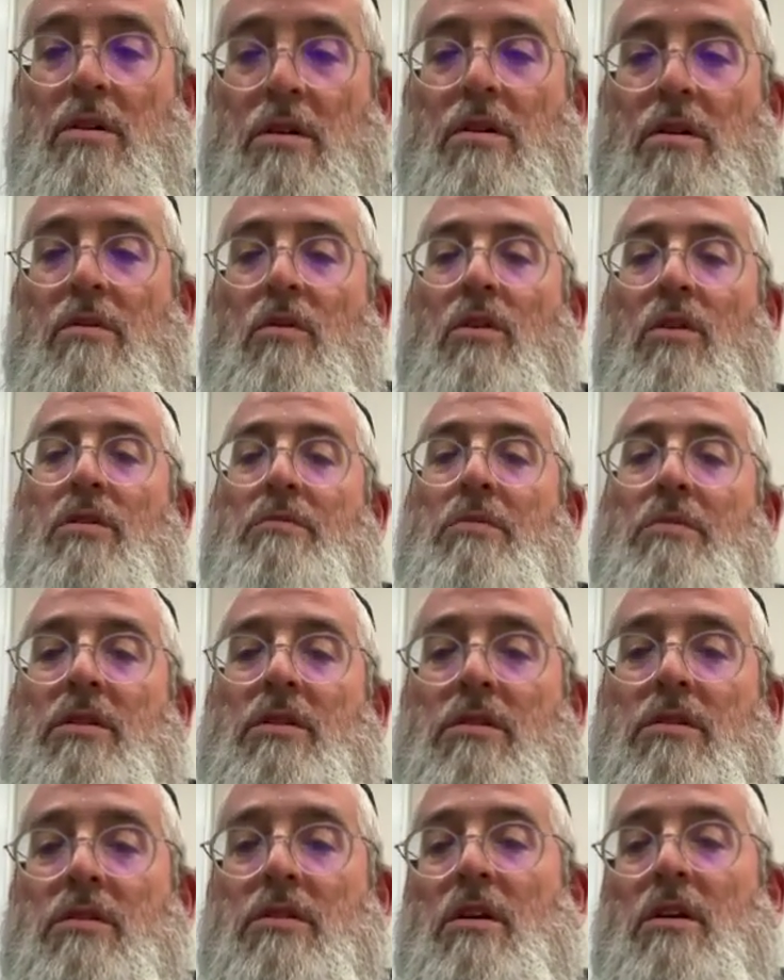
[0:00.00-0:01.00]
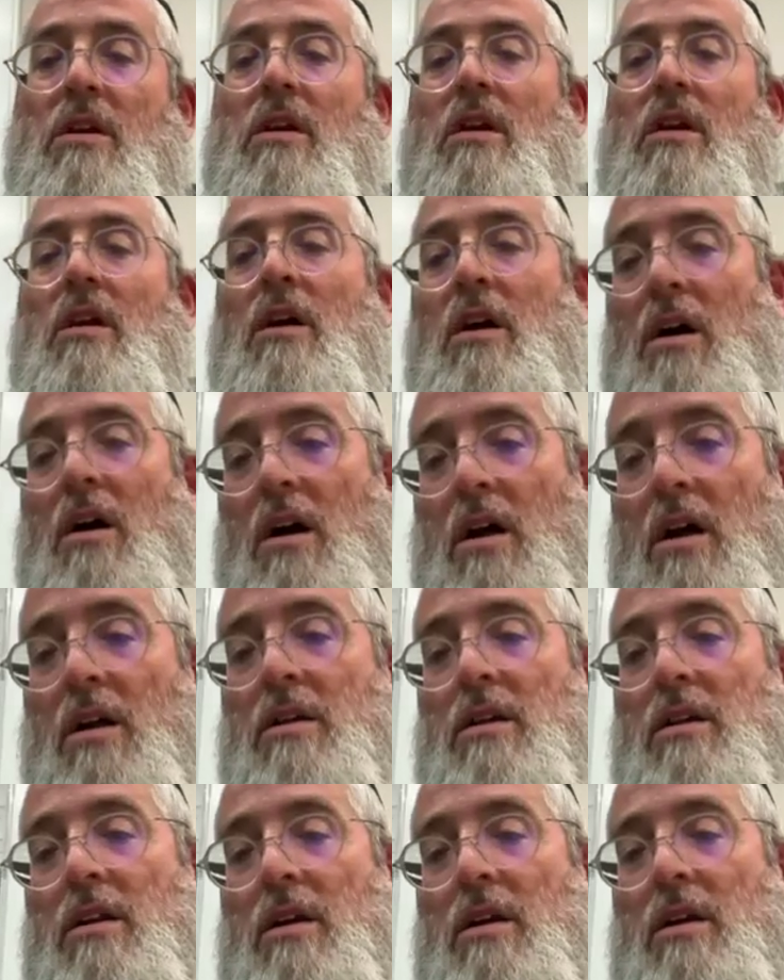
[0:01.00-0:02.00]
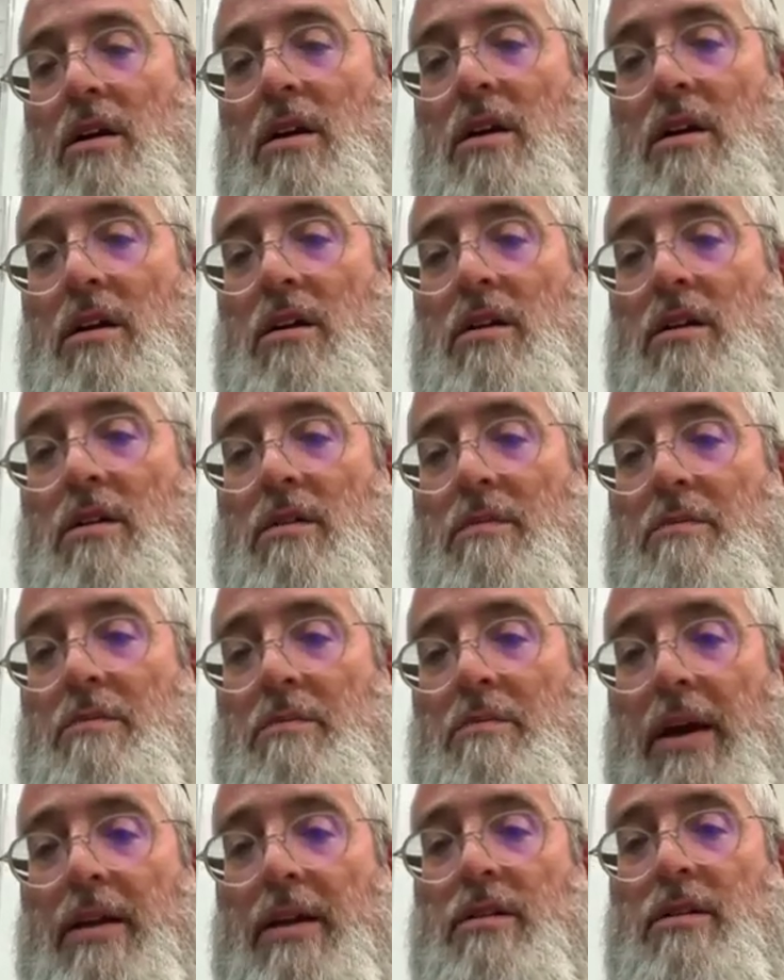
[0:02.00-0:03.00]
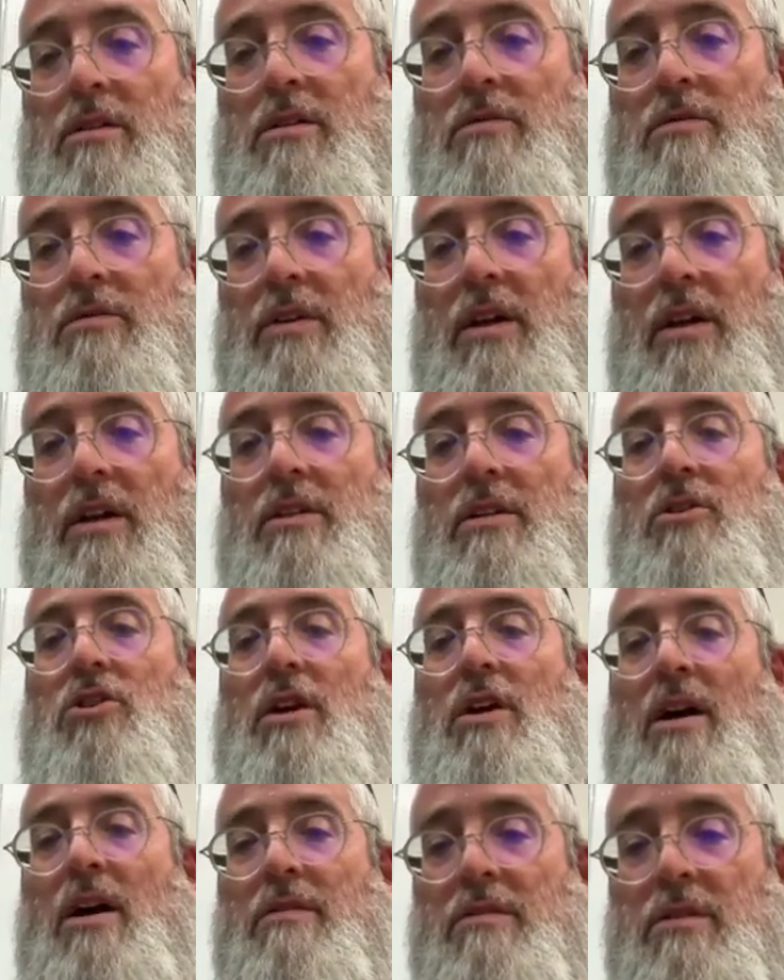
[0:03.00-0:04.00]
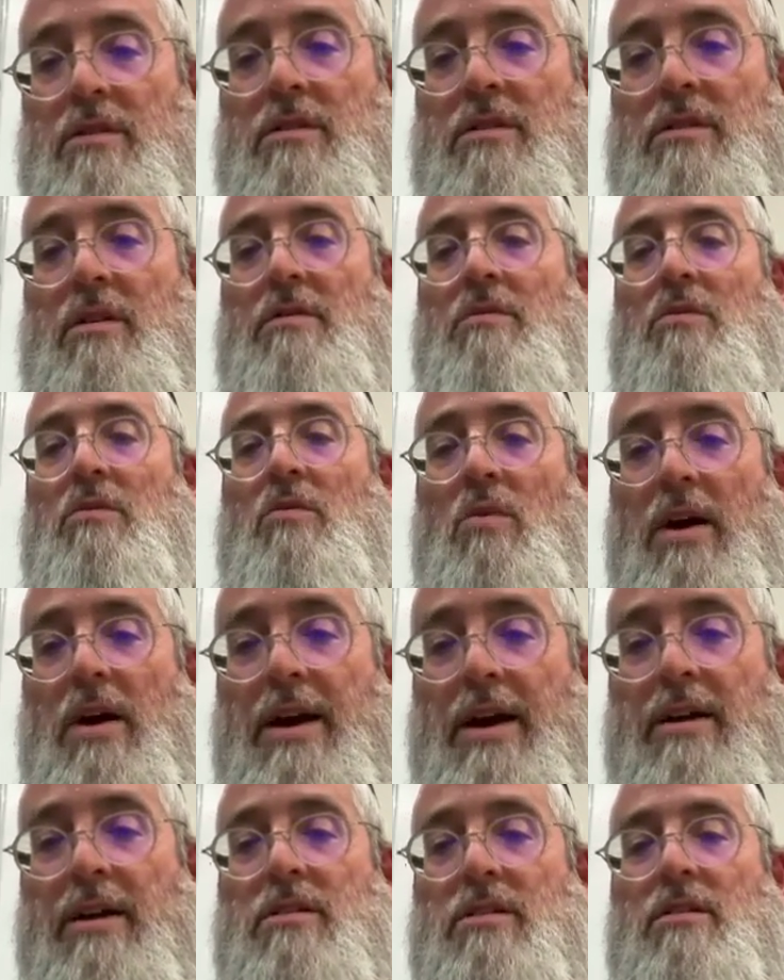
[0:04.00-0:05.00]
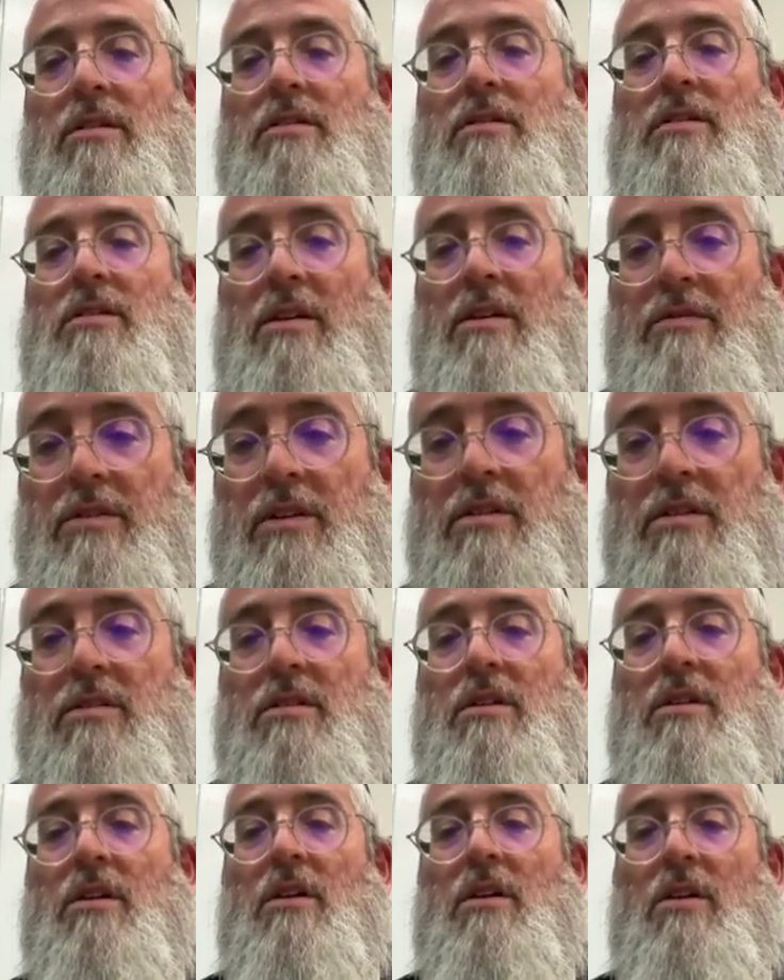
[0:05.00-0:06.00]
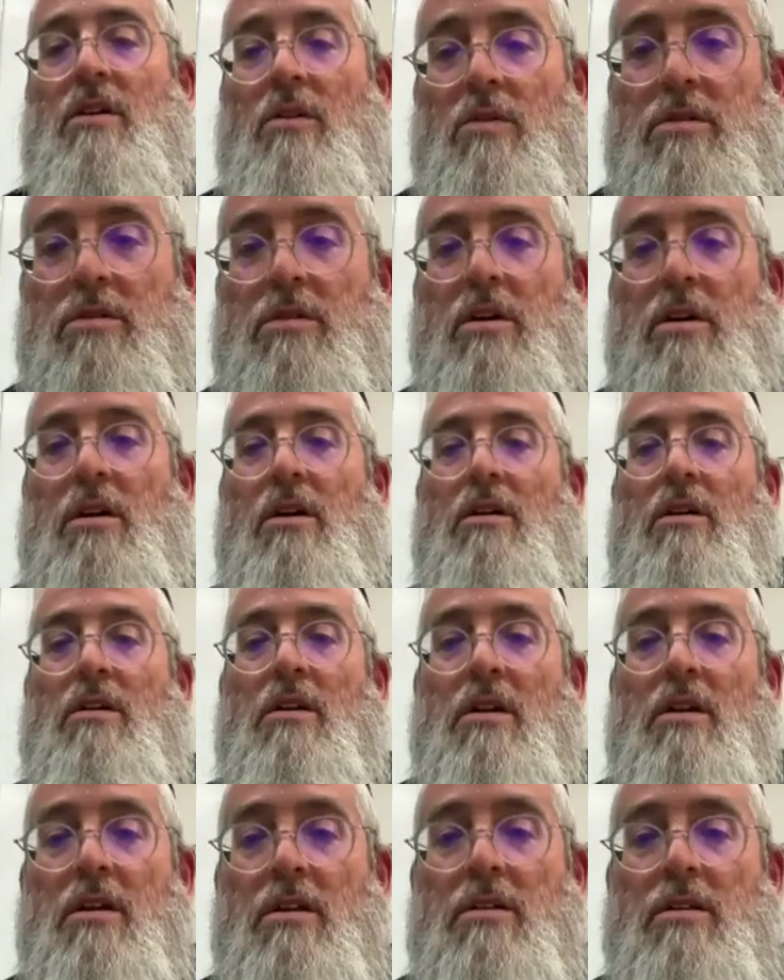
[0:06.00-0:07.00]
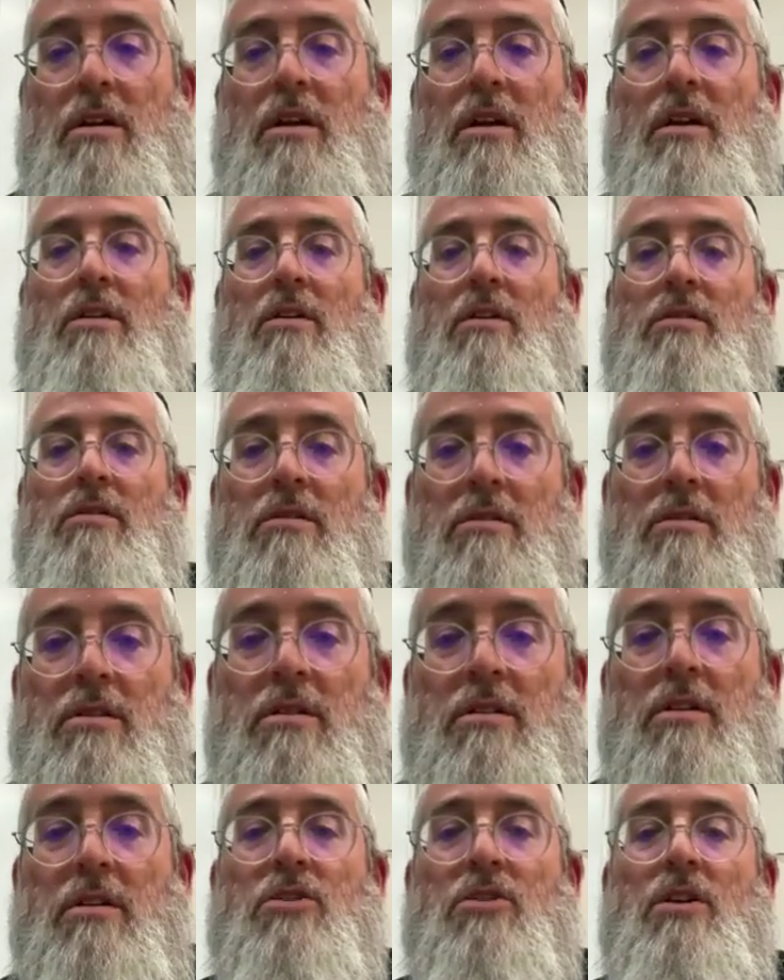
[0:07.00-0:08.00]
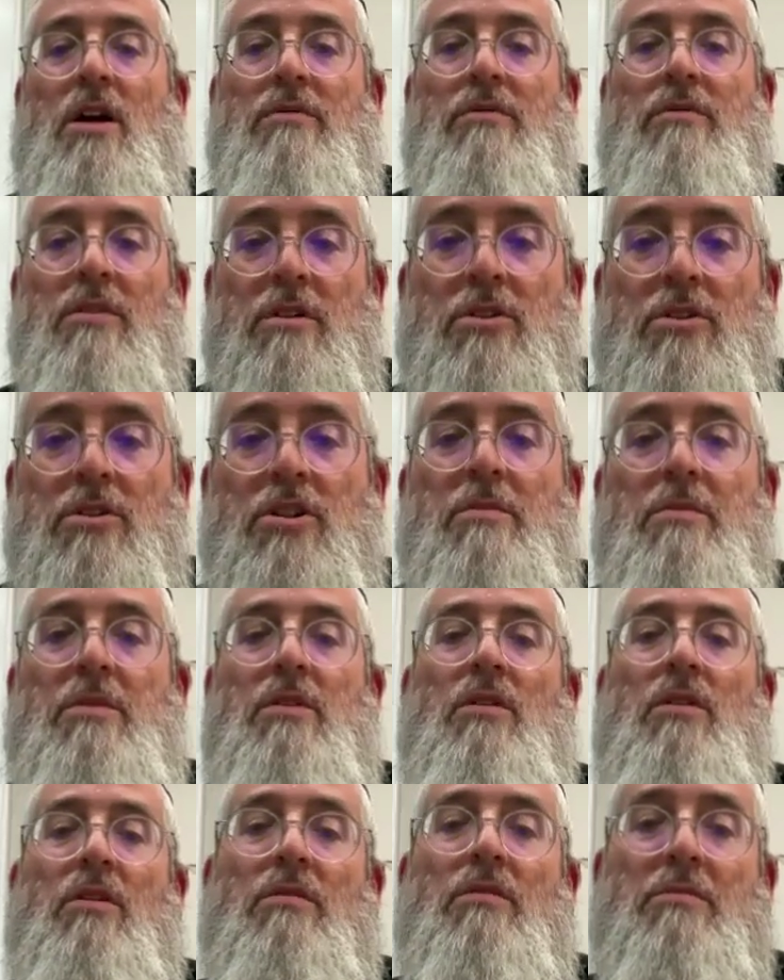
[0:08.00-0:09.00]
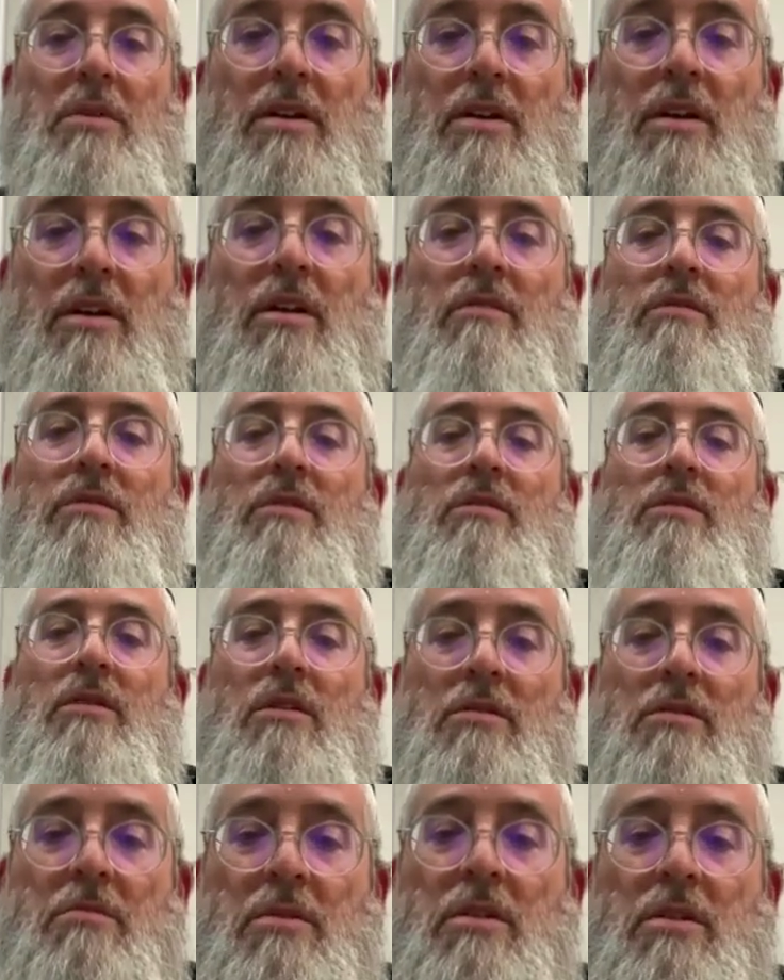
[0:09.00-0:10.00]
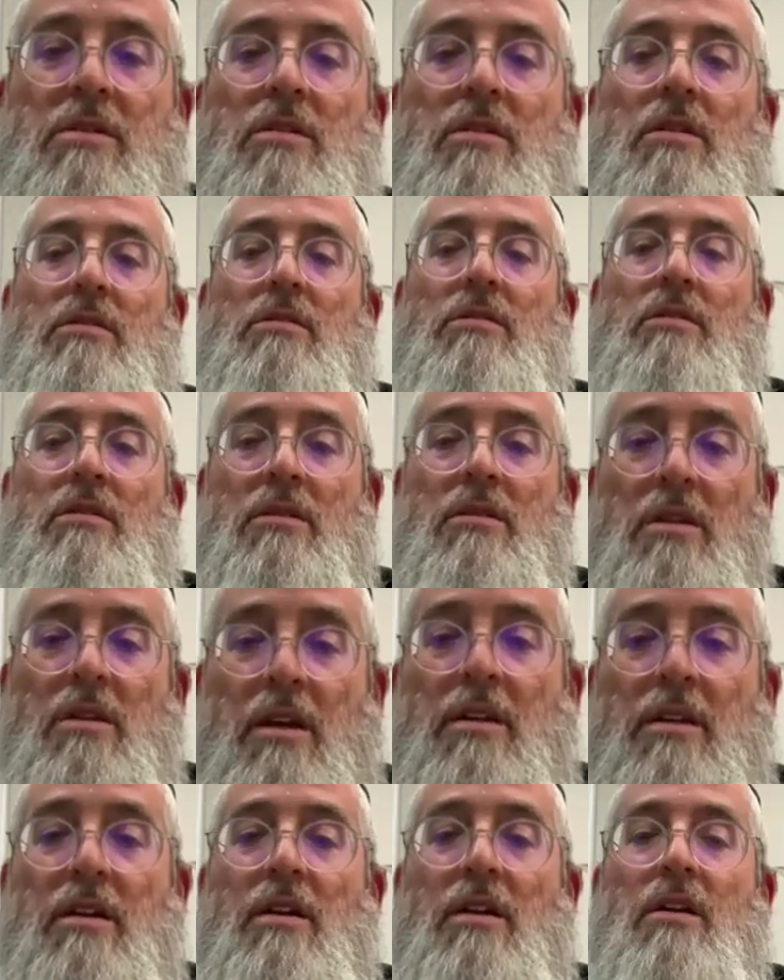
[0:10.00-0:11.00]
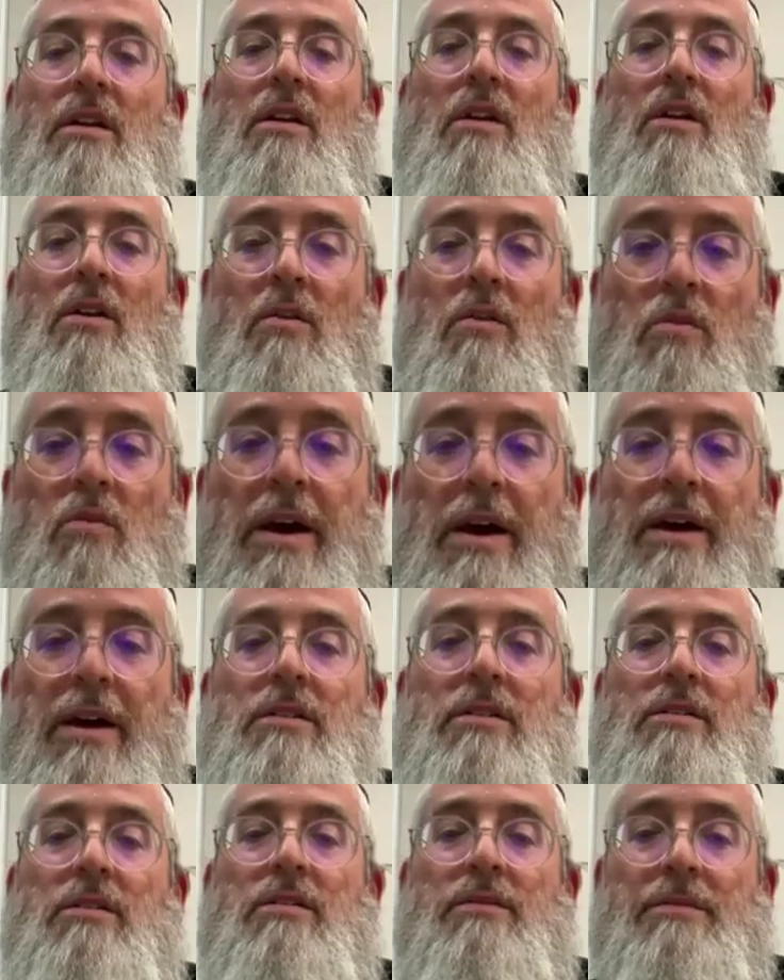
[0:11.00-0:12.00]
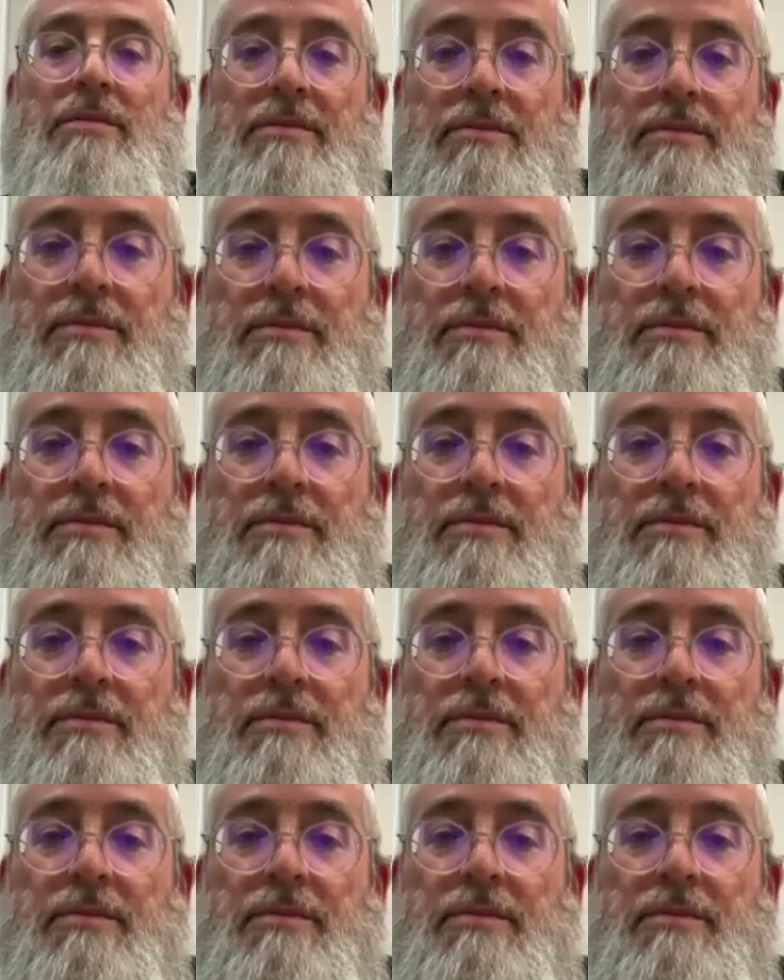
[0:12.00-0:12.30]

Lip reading: ointments on a bandage. V'chein shava, and same thing with wax, oizefes, or tar. V'chein also litin shava, oishemen of v'nekev l'sasme. It's also to take wax